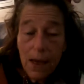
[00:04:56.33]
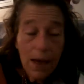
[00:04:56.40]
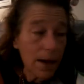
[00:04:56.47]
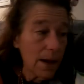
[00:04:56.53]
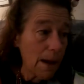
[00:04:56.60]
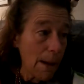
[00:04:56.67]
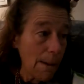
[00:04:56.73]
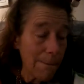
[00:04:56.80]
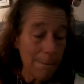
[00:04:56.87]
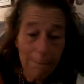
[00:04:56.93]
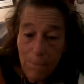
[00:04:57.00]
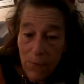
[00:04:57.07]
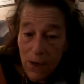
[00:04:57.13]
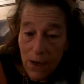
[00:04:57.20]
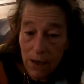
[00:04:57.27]

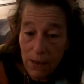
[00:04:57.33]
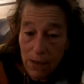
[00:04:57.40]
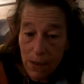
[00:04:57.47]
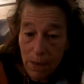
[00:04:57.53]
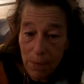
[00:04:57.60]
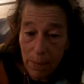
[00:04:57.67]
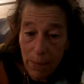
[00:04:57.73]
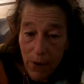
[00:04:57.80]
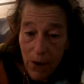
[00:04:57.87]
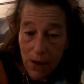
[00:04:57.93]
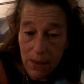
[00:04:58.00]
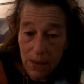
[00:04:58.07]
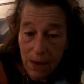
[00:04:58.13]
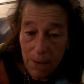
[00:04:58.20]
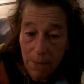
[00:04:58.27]
What else? Let me
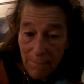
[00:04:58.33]
pause.